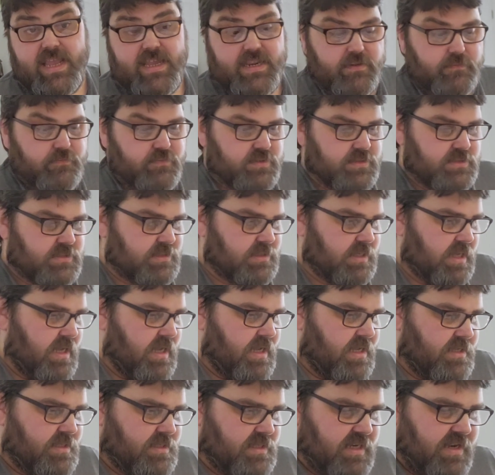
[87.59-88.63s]
and it was
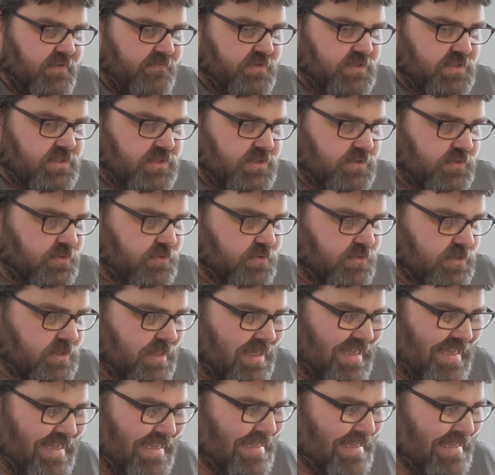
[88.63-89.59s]
delivered to doors.